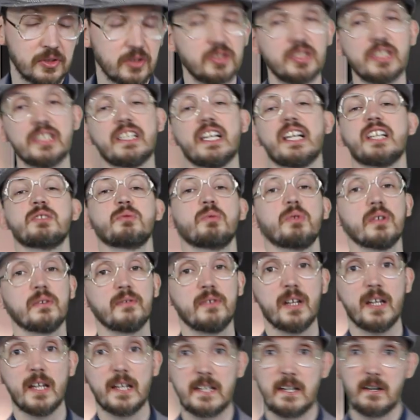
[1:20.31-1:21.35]
just in case you want
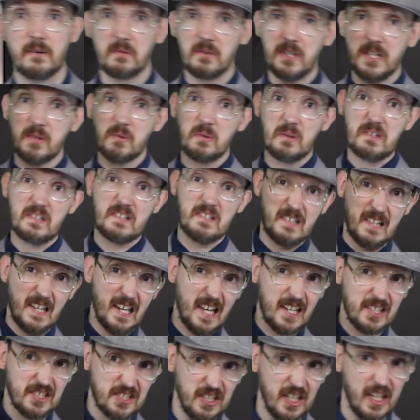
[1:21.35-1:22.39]
to feel like a real
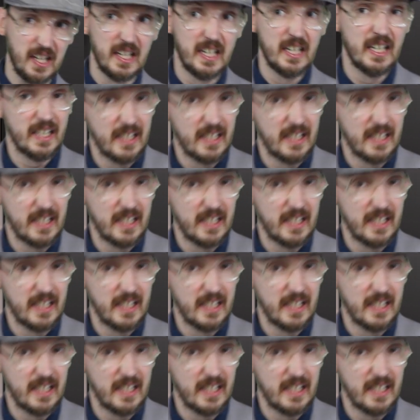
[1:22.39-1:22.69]
slasher.